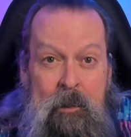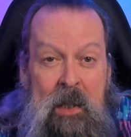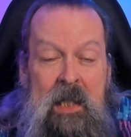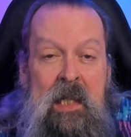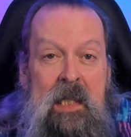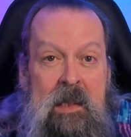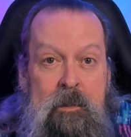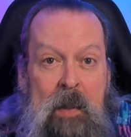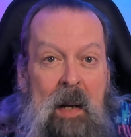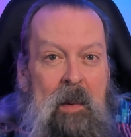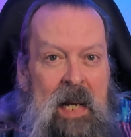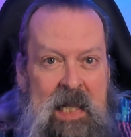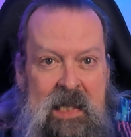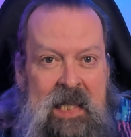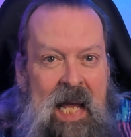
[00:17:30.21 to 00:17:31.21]
because by the
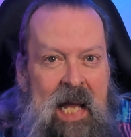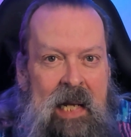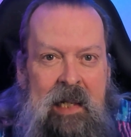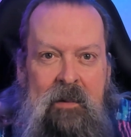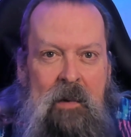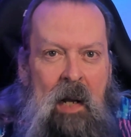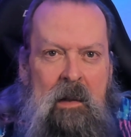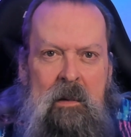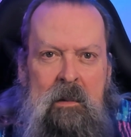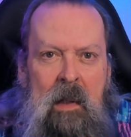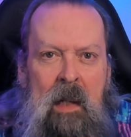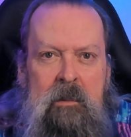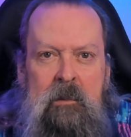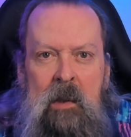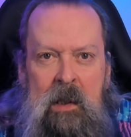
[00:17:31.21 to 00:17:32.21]
way, it said, in
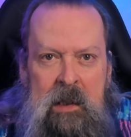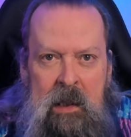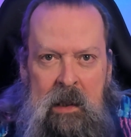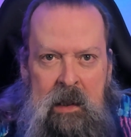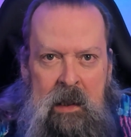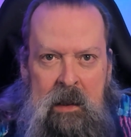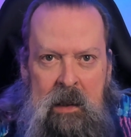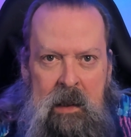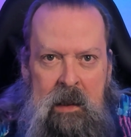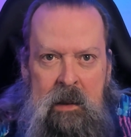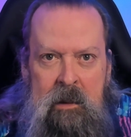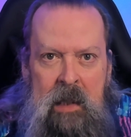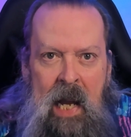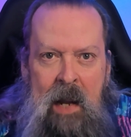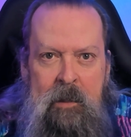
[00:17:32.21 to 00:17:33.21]
the
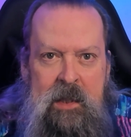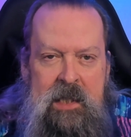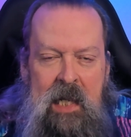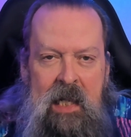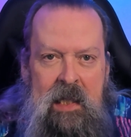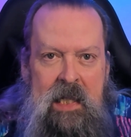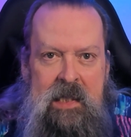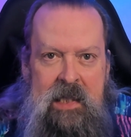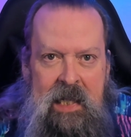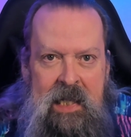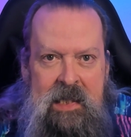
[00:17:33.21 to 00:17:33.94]
Amazon listing,